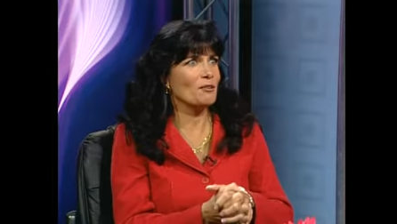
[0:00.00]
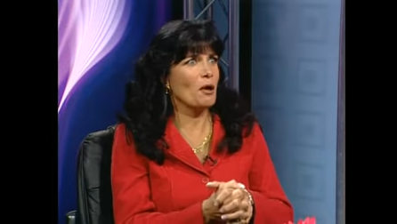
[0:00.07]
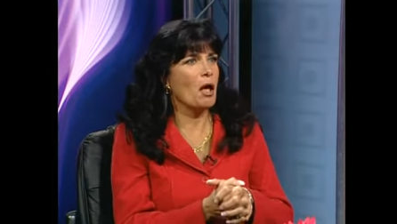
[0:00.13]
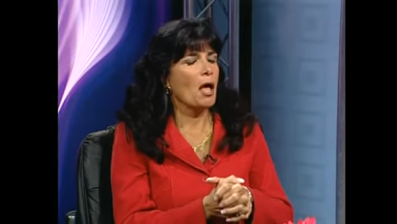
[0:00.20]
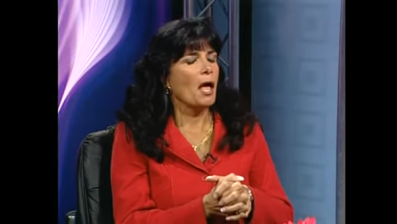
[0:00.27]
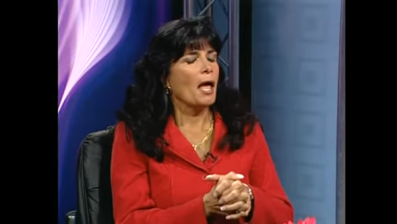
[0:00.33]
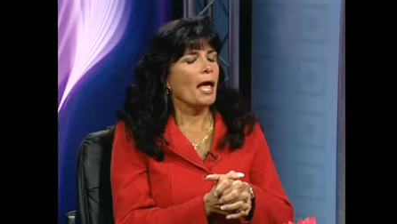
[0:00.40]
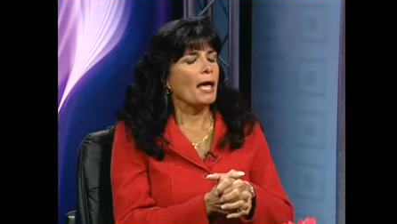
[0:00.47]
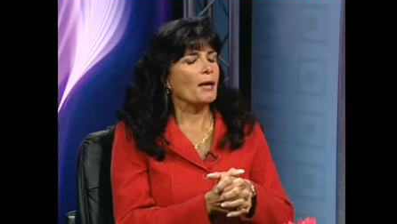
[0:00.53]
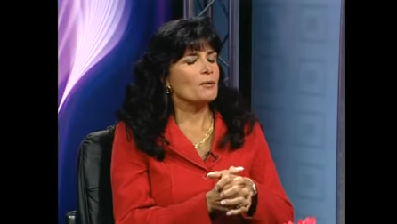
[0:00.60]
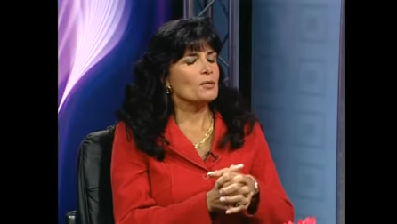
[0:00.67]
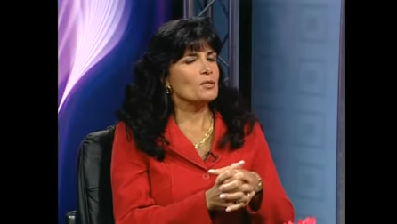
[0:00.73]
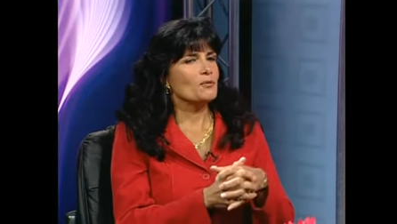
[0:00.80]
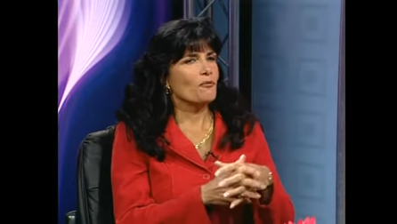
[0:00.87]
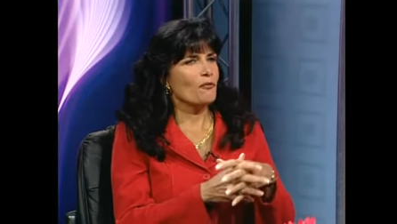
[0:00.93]
I did too. It's it
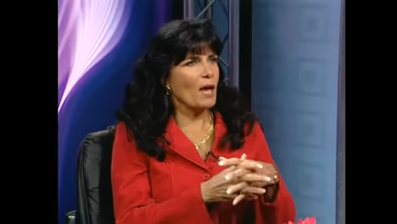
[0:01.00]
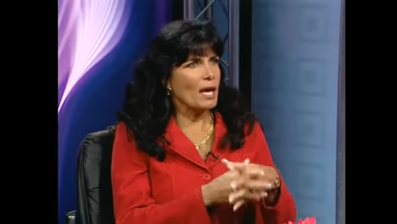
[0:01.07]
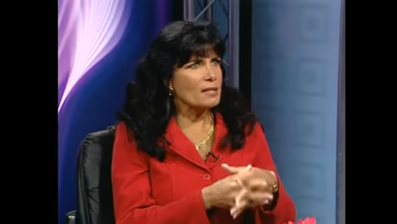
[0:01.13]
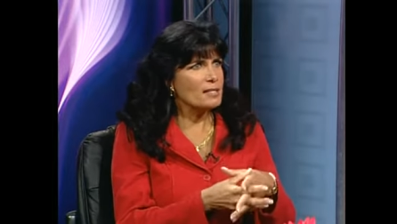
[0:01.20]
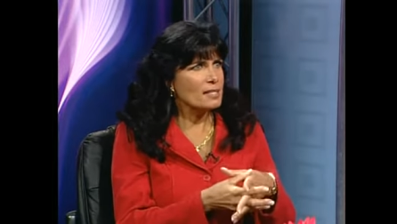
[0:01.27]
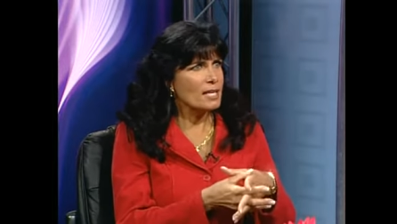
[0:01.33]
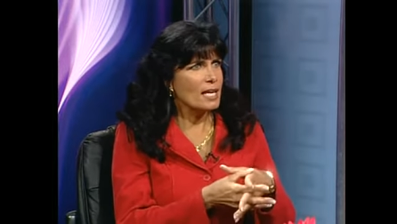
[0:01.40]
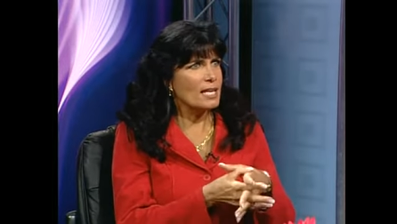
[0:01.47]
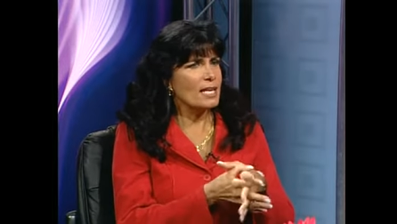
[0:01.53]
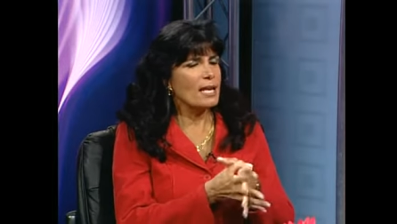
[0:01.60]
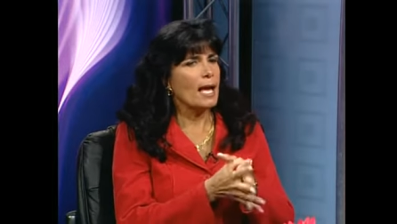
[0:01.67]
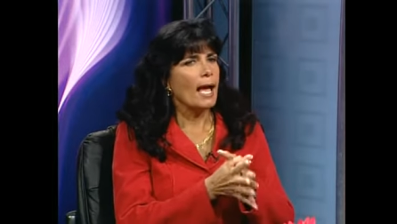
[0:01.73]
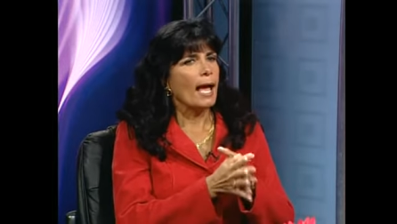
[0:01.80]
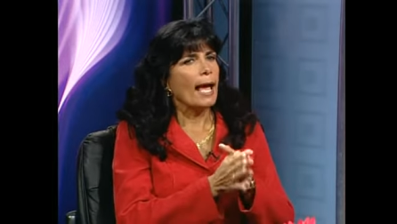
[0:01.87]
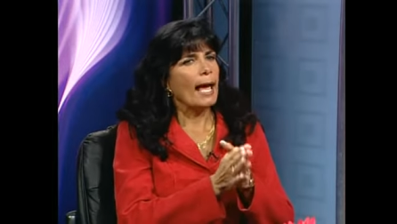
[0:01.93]
beautiful. was
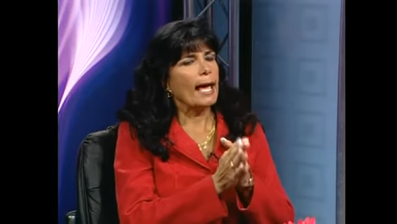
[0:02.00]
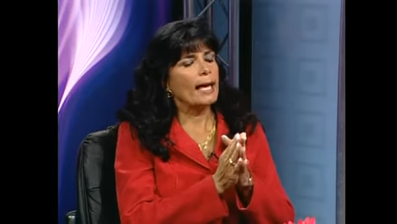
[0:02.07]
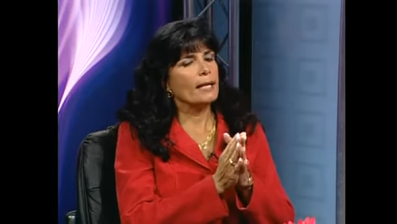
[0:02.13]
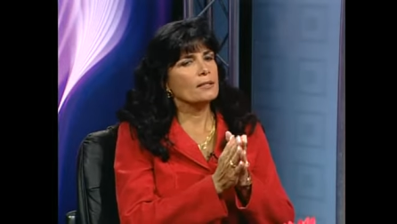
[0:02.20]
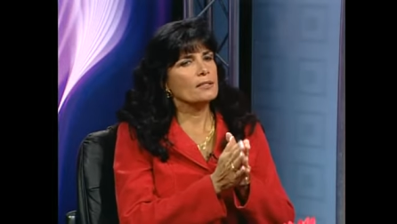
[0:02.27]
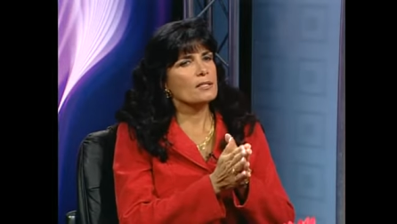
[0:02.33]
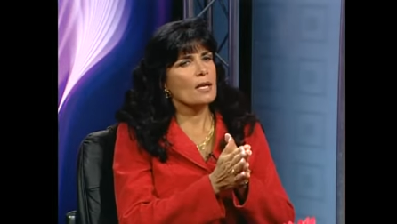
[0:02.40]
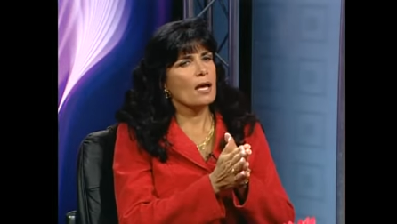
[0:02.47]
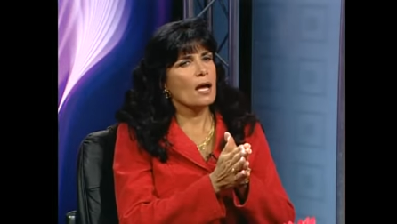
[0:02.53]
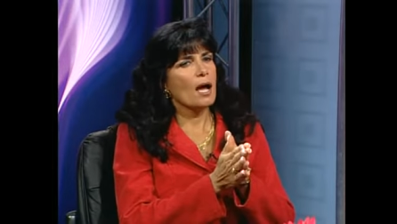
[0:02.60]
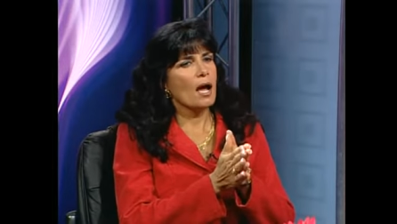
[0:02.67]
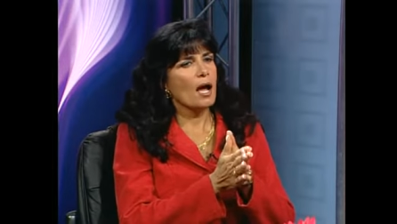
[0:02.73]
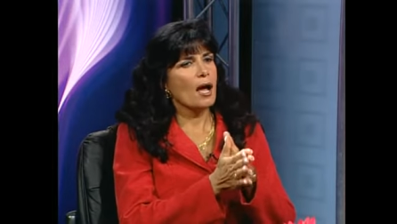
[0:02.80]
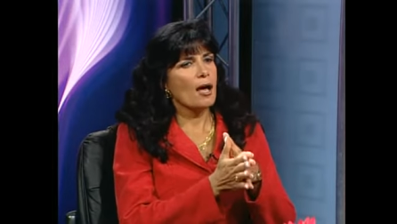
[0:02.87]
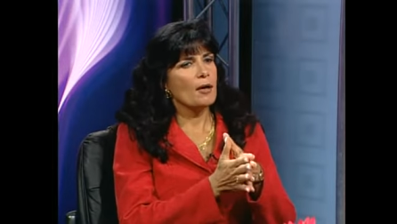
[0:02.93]
fascinating. And
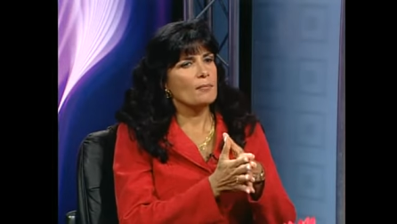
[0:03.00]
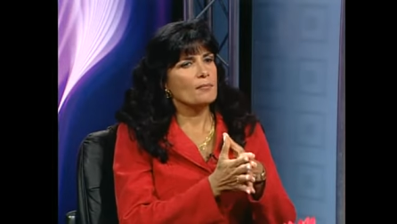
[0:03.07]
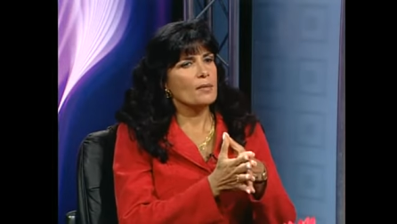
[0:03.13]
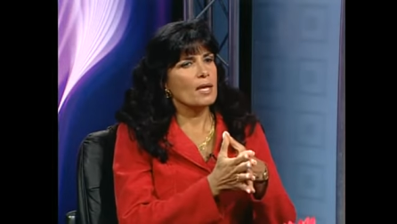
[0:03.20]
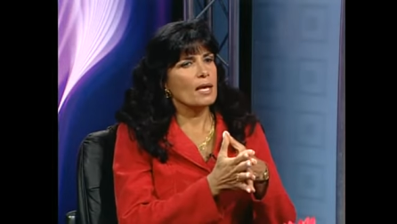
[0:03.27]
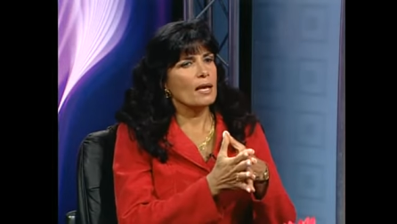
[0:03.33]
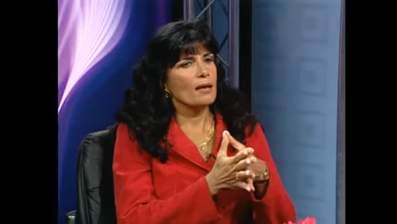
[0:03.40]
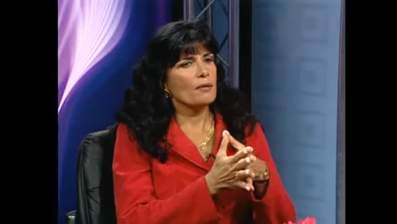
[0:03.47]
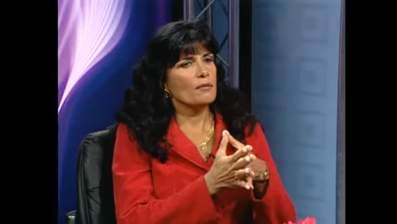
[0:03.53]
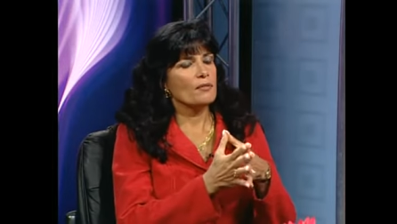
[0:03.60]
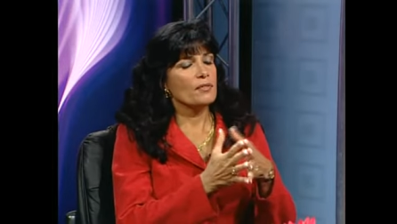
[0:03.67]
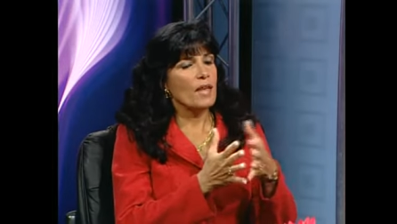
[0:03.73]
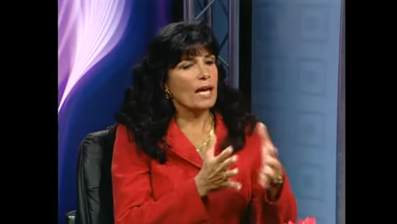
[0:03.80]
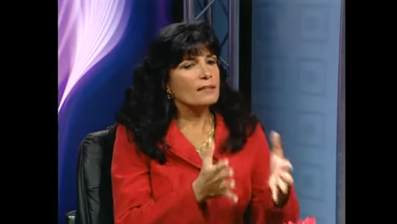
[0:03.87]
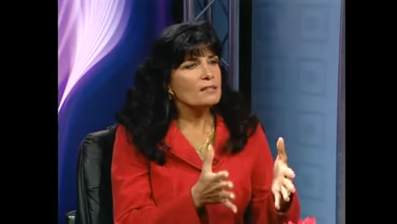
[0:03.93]
um,
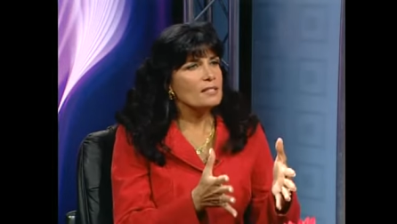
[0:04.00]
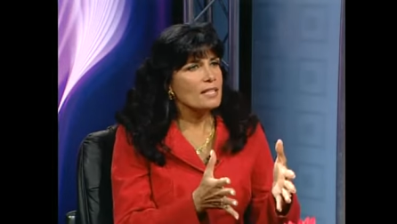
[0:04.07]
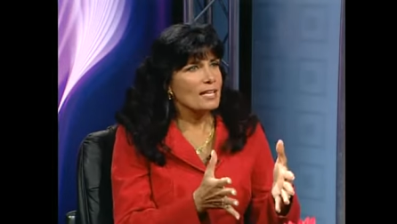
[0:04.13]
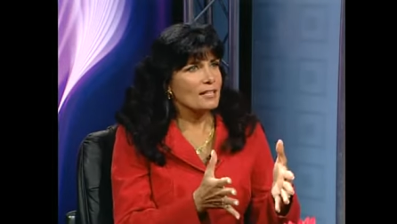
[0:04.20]
that